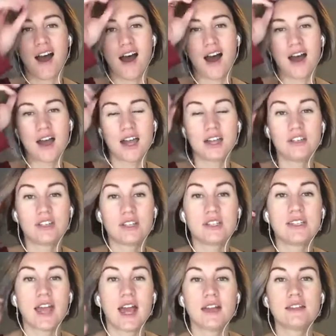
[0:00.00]
I
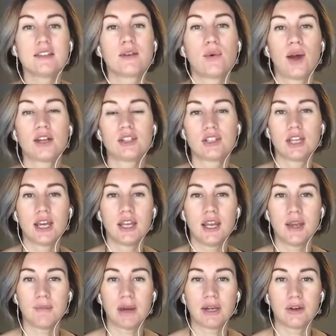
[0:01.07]
just asked the question
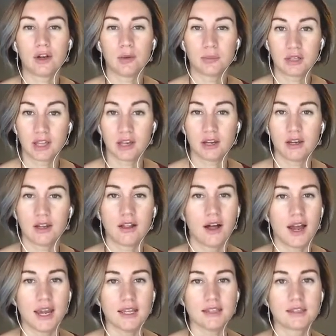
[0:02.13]
in my group, Clarity to
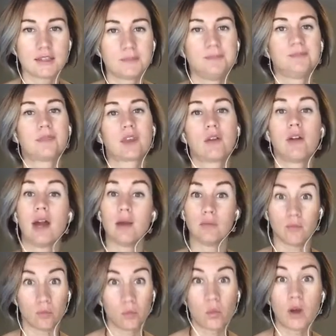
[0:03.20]
Clients, around
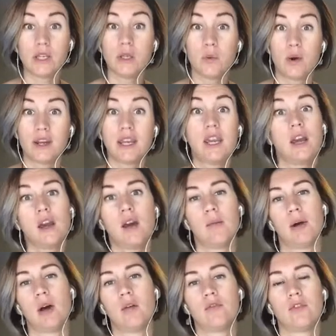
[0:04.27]
what you want to hear
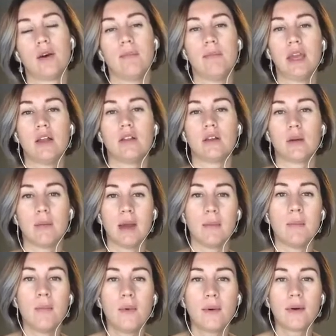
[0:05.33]
about from me a little bit
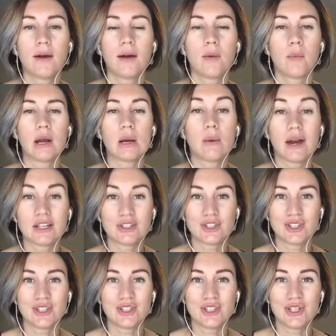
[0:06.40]
more. What
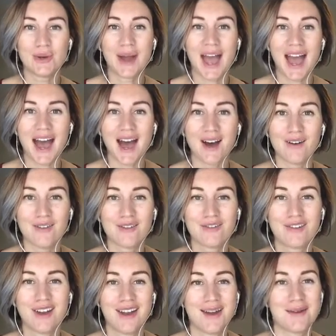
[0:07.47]
questions do you have?
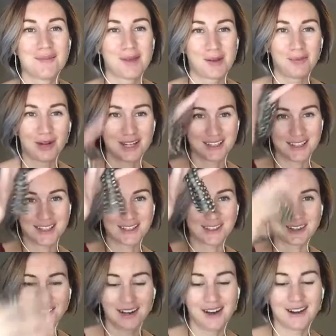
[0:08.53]
My bracelets
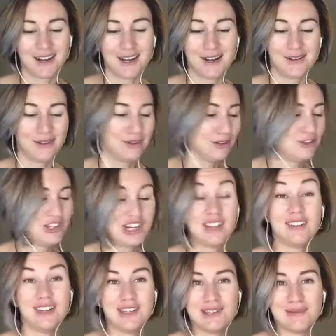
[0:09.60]
are getting a little
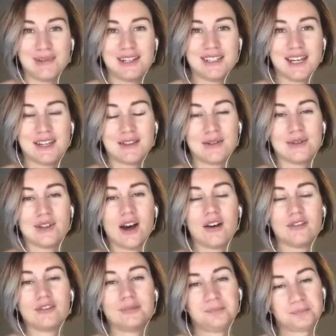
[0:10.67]
jingly, so I'm going to take those
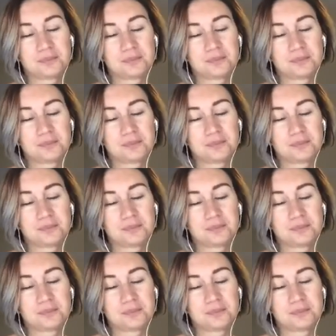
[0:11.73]
off.